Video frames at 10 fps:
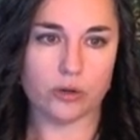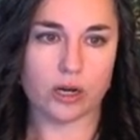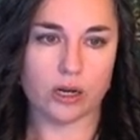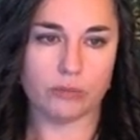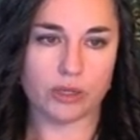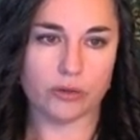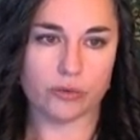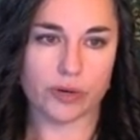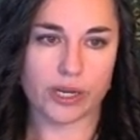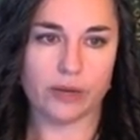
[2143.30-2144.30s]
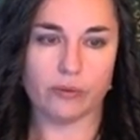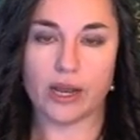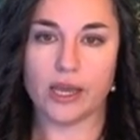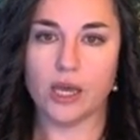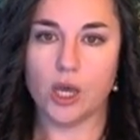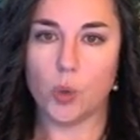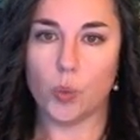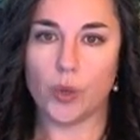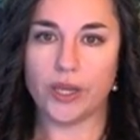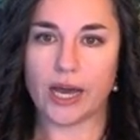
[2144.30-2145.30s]
comma 3, right?
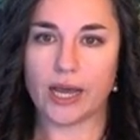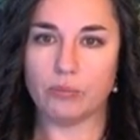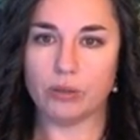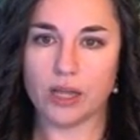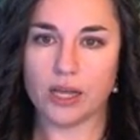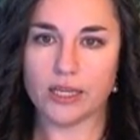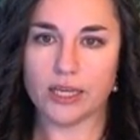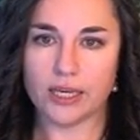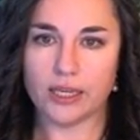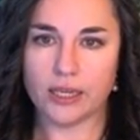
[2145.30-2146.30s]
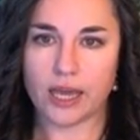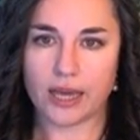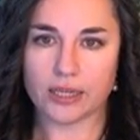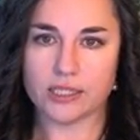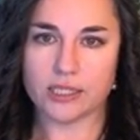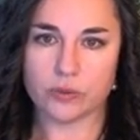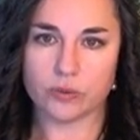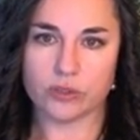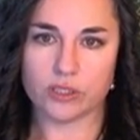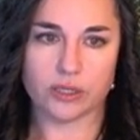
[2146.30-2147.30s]
When I plug in x
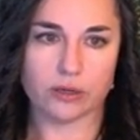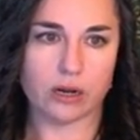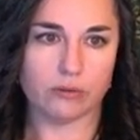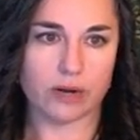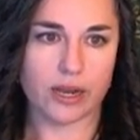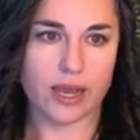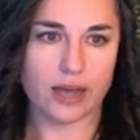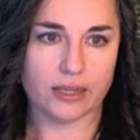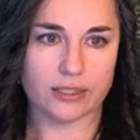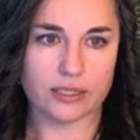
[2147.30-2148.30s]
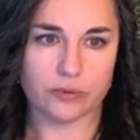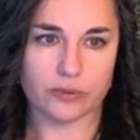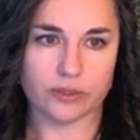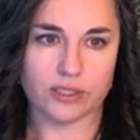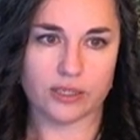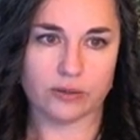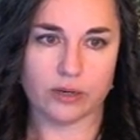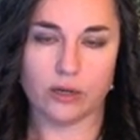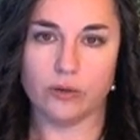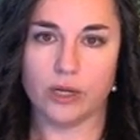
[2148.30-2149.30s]
equals 0, right? X equals
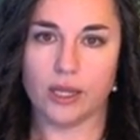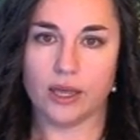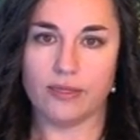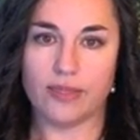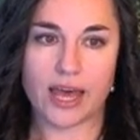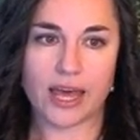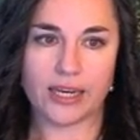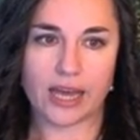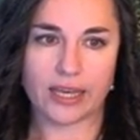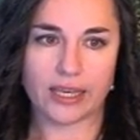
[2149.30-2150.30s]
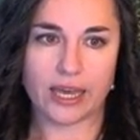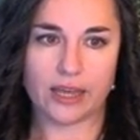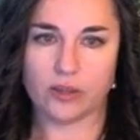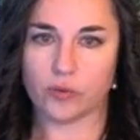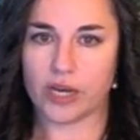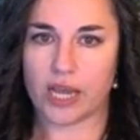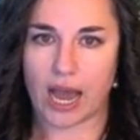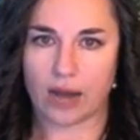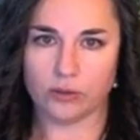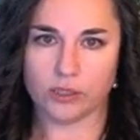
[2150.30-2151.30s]
0, then I get 3
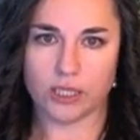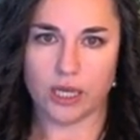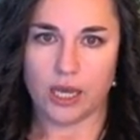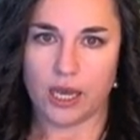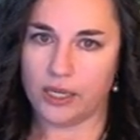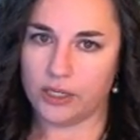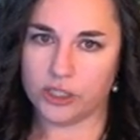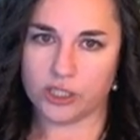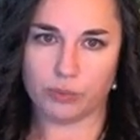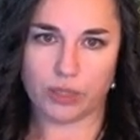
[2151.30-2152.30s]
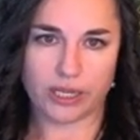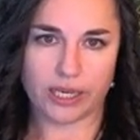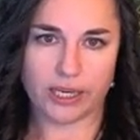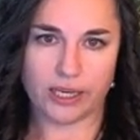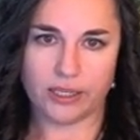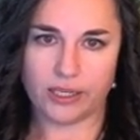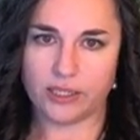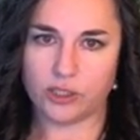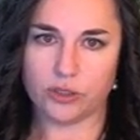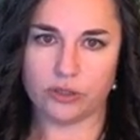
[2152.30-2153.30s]
out. And you're just plugging
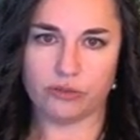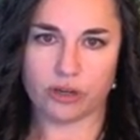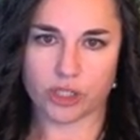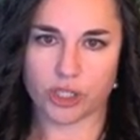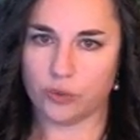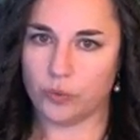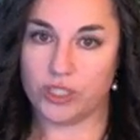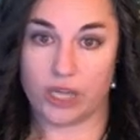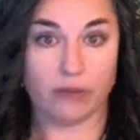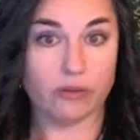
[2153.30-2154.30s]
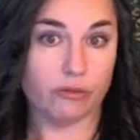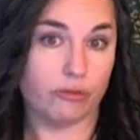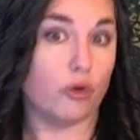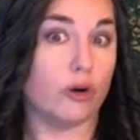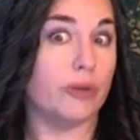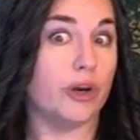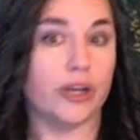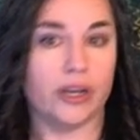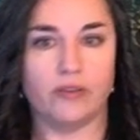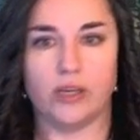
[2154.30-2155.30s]
into the function, whichever form you're
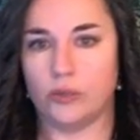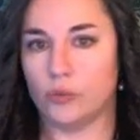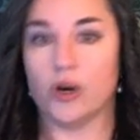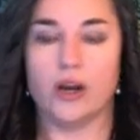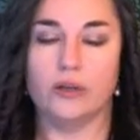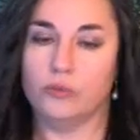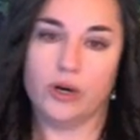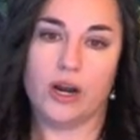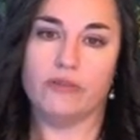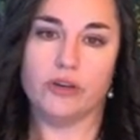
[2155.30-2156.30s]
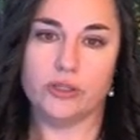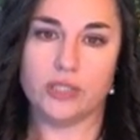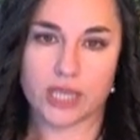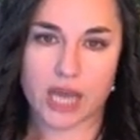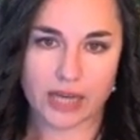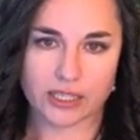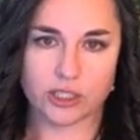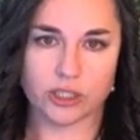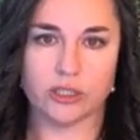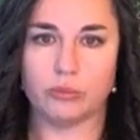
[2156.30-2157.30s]
given, wherever you see x,
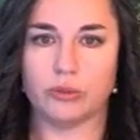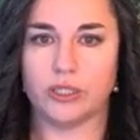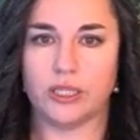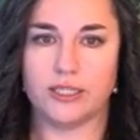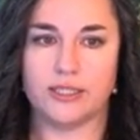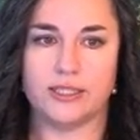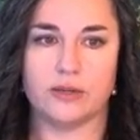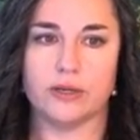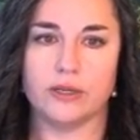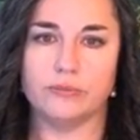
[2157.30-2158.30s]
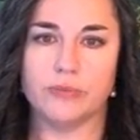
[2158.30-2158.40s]
you're going to put in 0.